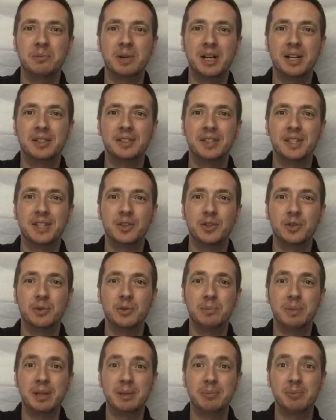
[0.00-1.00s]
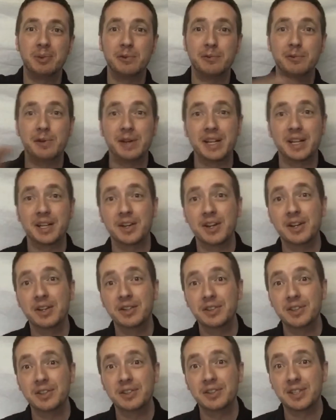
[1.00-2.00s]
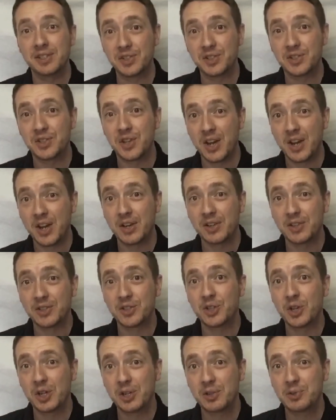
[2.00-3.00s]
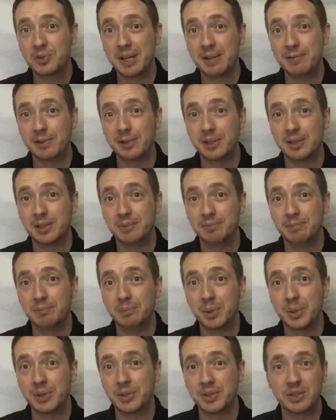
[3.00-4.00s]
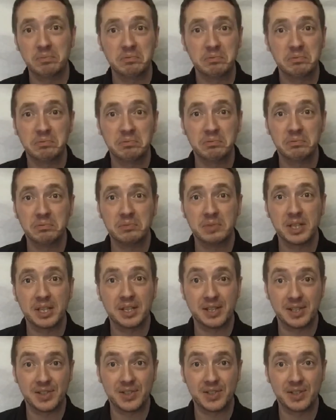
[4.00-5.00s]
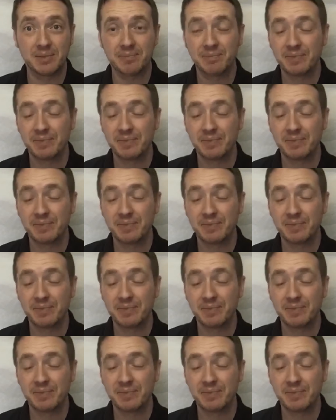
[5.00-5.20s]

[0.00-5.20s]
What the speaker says: anti-gun people are freaking out that this is now an assault rifle, but it isn't.